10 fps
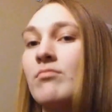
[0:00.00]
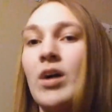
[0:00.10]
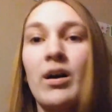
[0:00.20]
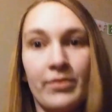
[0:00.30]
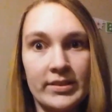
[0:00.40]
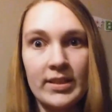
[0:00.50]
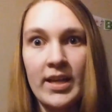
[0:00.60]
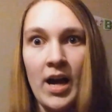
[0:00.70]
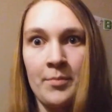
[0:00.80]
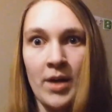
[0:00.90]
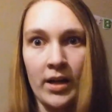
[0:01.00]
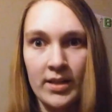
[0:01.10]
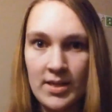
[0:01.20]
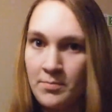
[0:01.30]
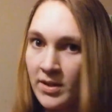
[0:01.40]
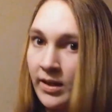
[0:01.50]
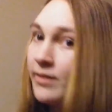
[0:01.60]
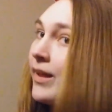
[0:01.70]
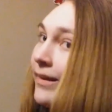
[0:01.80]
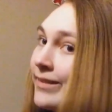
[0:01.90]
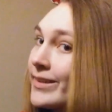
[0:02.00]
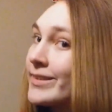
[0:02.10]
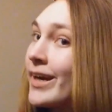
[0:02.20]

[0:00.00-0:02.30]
Obviously, I'm not keeping it like this.